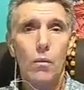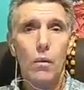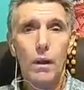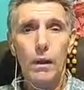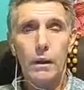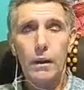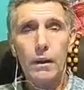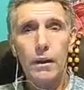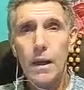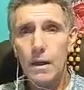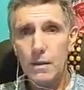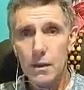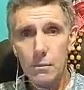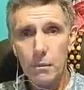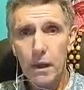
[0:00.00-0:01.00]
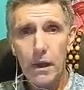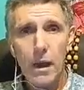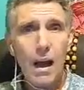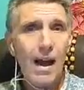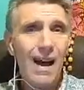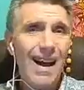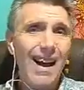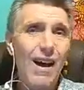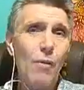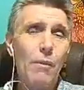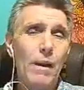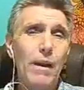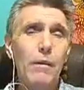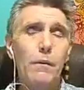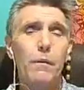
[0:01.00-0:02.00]
well, it doesn't matter how
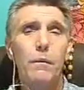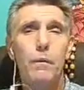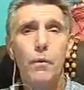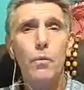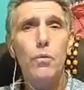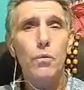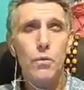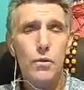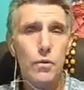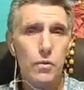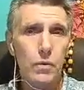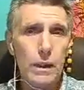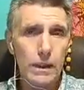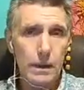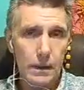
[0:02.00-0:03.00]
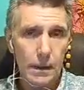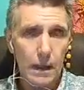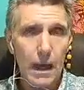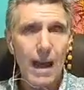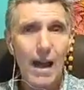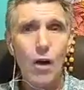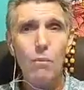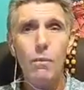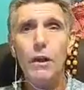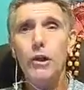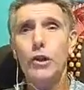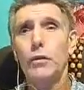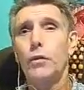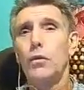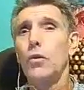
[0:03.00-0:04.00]
many fruits you eat, how
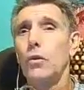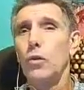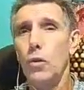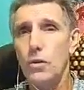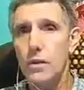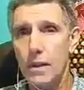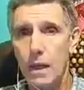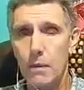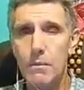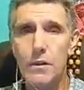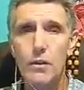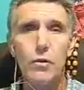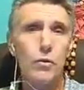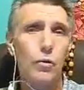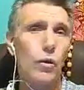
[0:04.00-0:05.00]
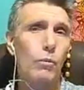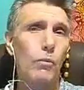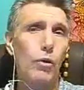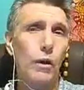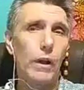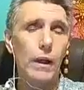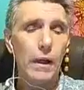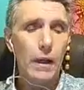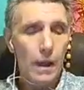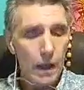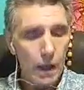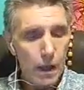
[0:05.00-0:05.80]
much fructose comes into your body,